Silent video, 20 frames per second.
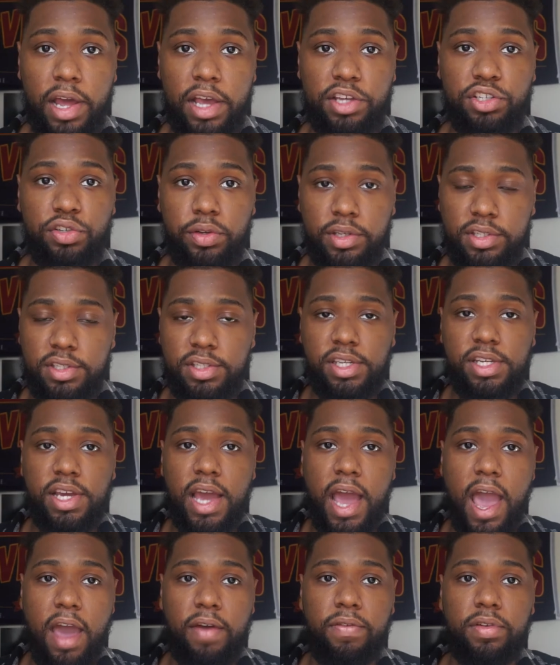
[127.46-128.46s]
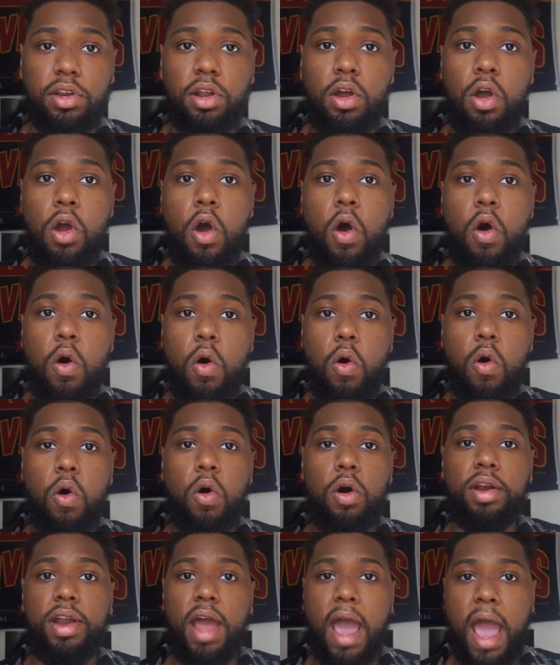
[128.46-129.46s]
As you can see, I have it
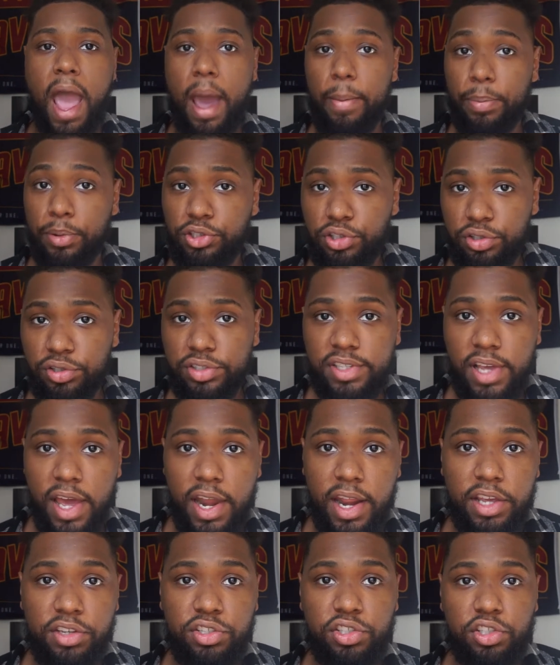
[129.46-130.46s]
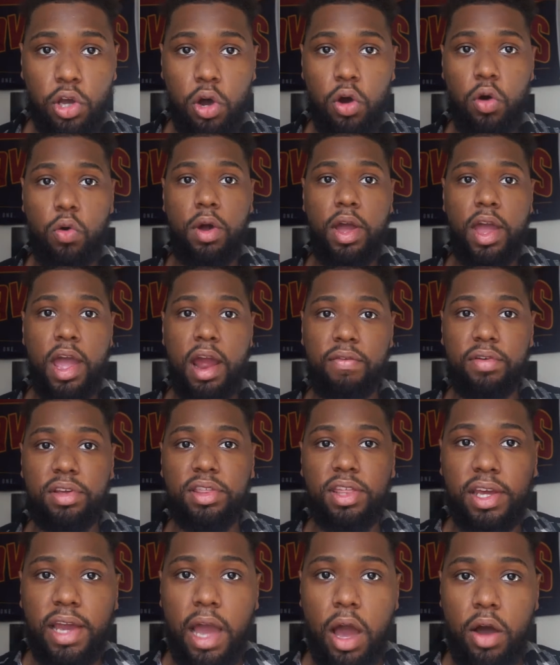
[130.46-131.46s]
on aperture setting, so
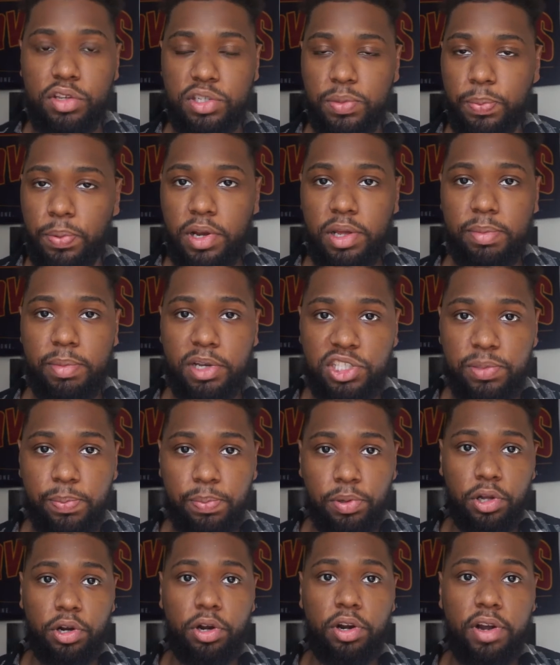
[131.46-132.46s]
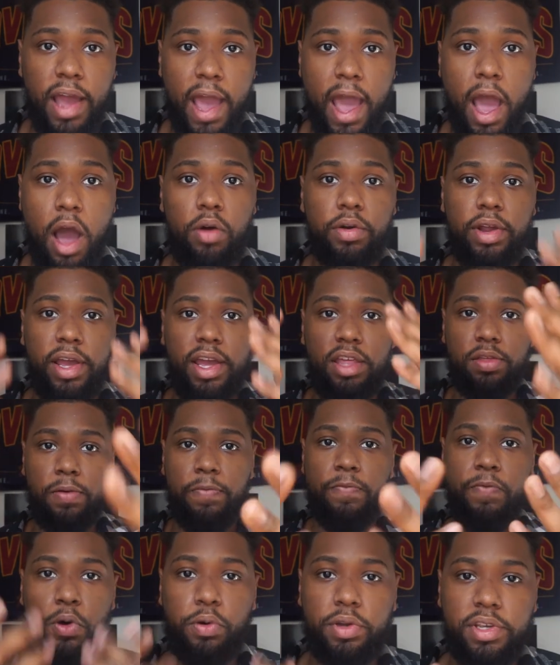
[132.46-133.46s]
everything out is pretty much blurred out and the
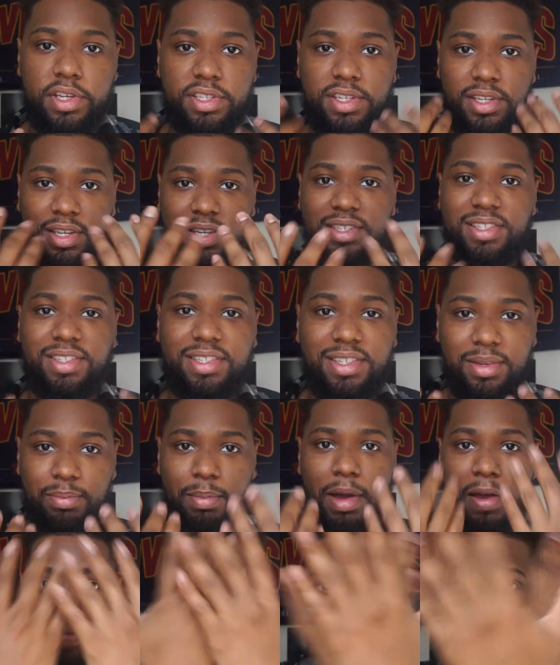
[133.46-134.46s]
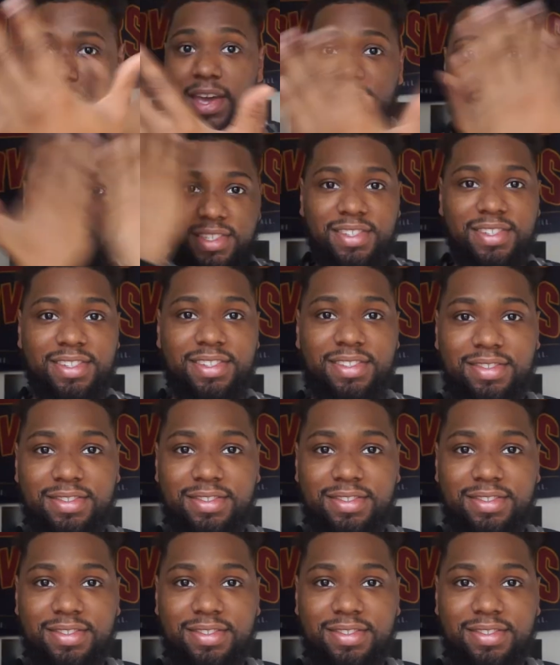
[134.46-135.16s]
focus is my face.